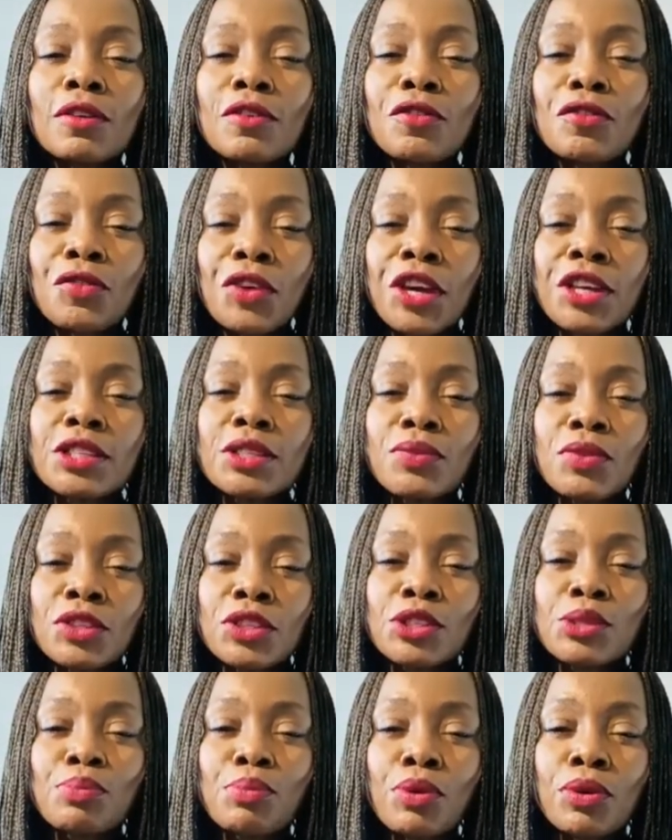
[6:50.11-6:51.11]
face for
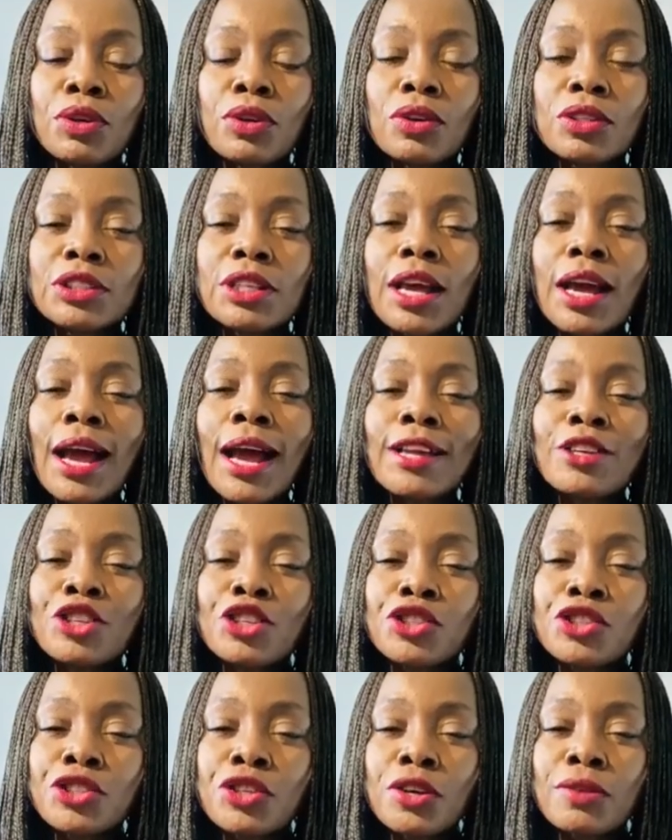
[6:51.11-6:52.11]
this product, I
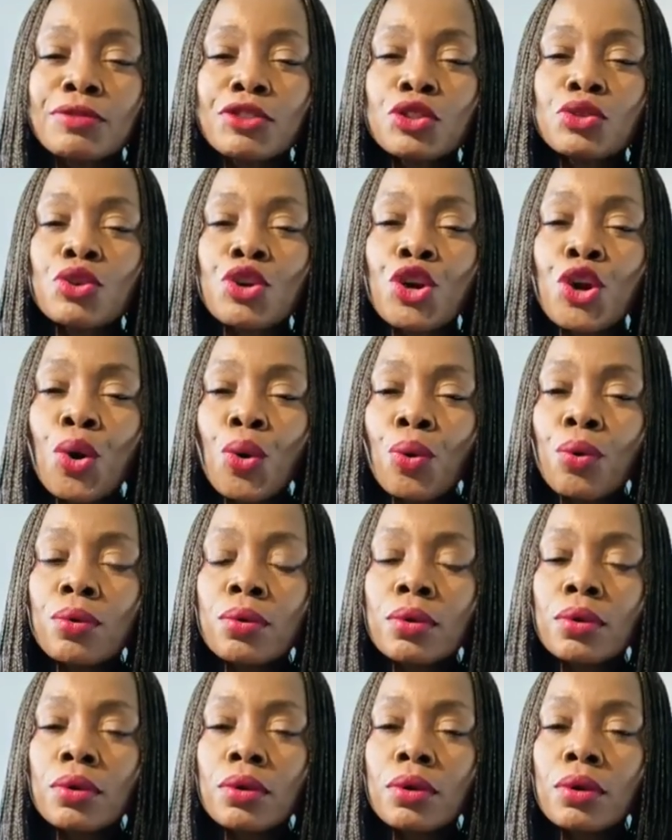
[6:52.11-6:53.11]
deserve to know
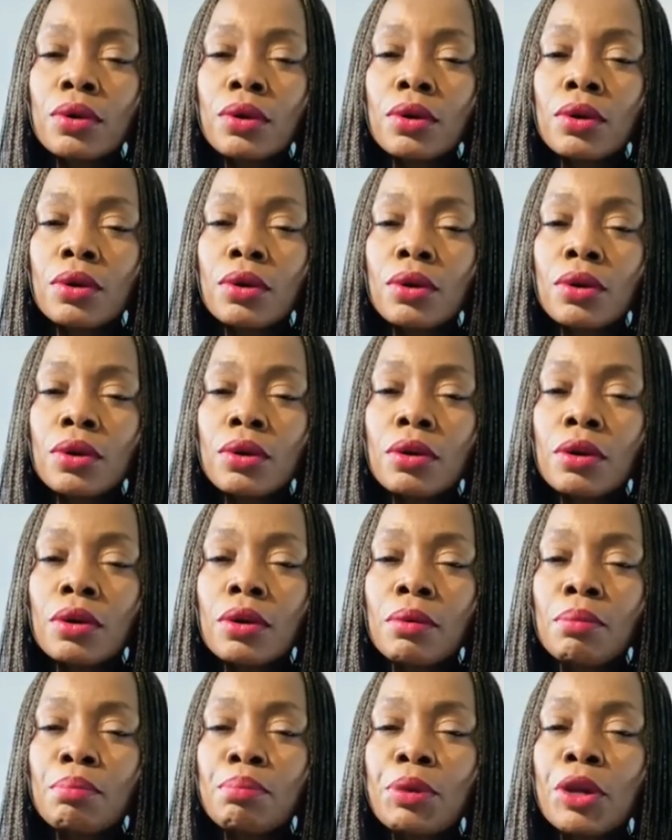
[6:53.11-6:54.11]

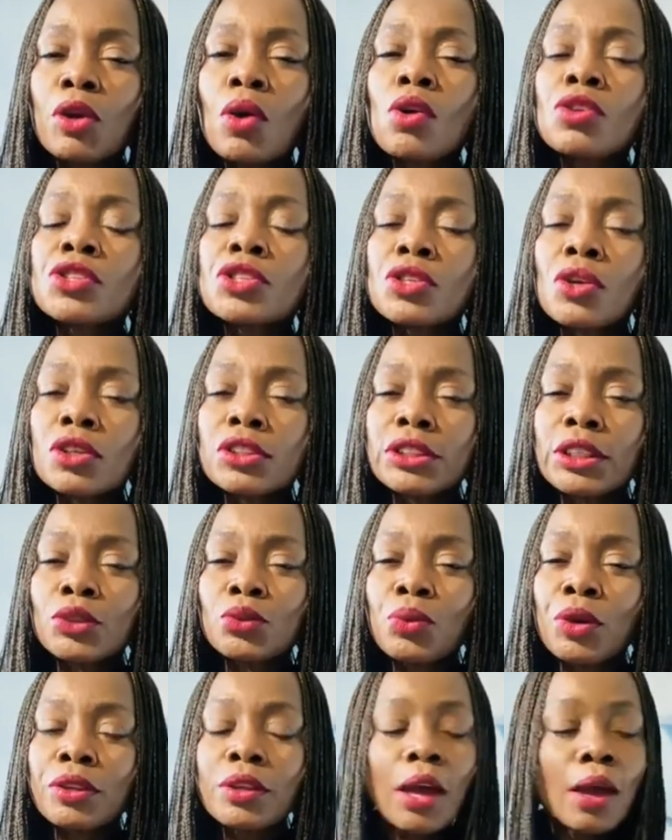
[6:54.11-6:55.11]
be consulted
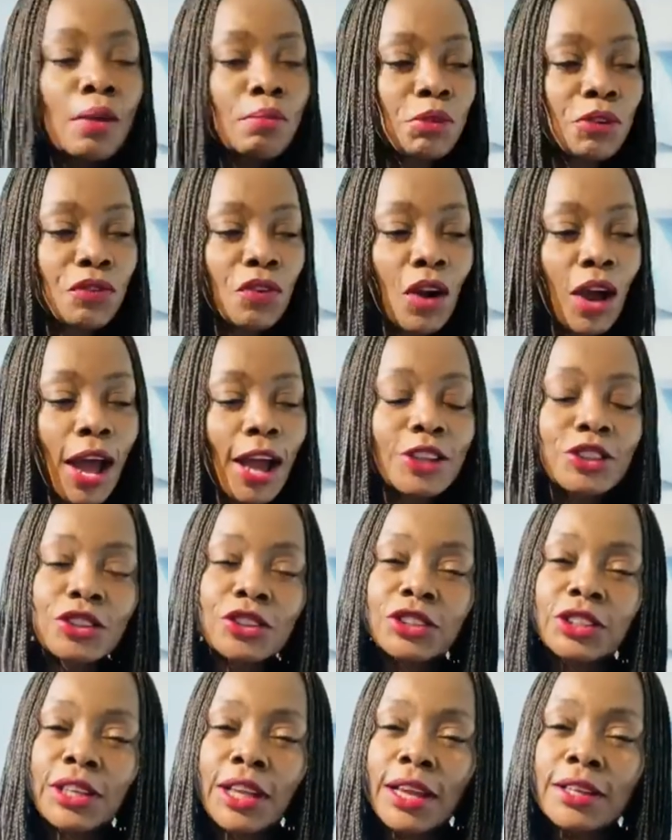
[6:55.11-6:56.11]
with before
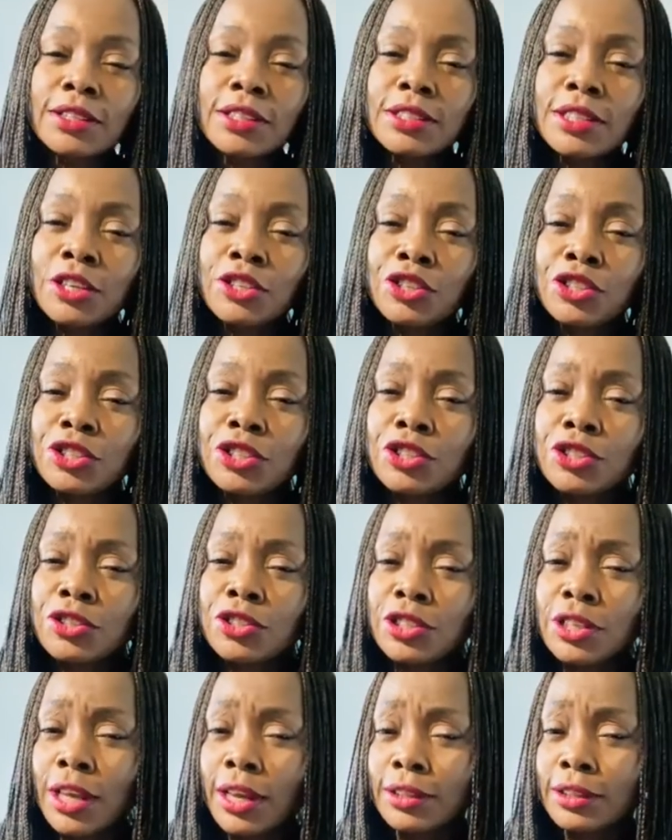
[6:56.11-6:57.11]
actions like this and
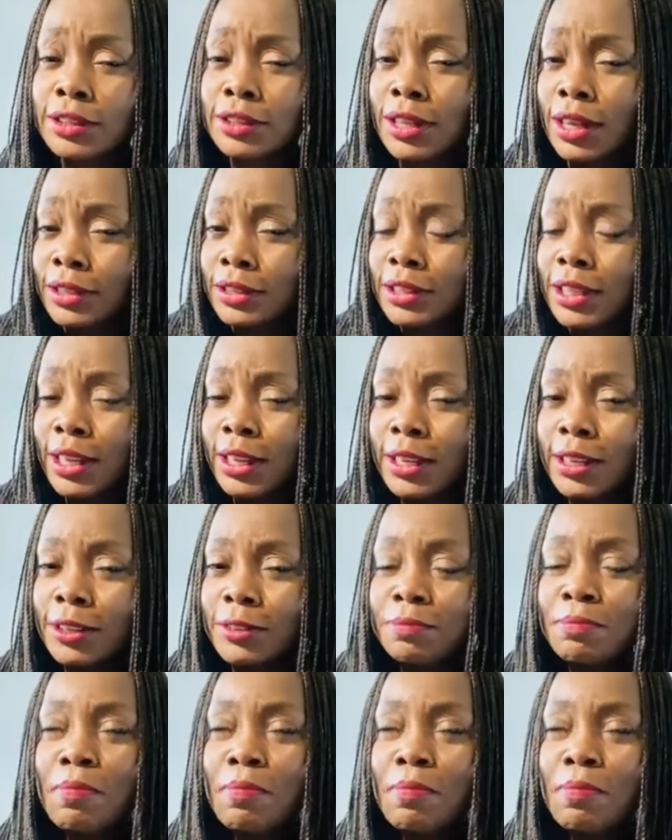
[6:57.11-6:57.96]
decisions like this are taken.